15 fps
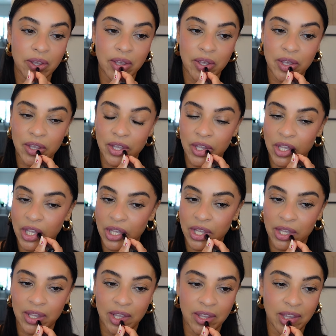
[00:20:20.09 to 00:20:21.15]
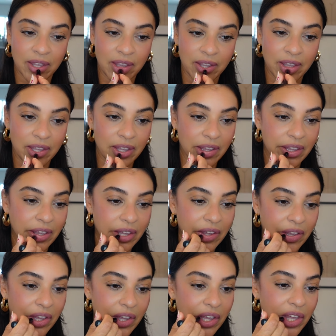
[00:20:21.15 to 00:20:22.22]

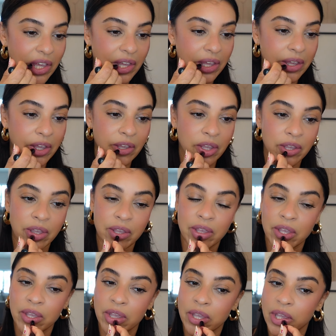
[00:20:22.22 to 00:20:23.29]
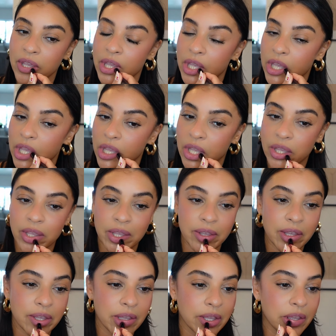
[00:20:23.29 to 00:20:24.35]

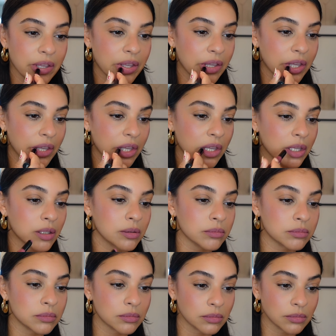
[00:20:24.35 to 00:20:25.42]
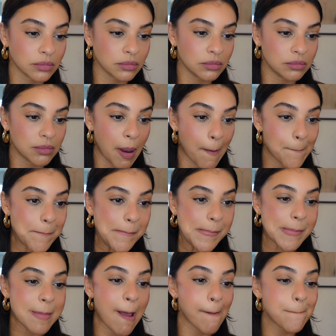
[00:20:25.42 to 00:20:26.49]

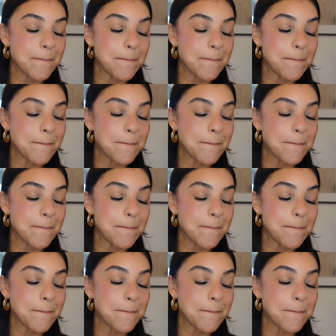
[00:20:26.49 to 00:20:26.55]
Nobody speaks.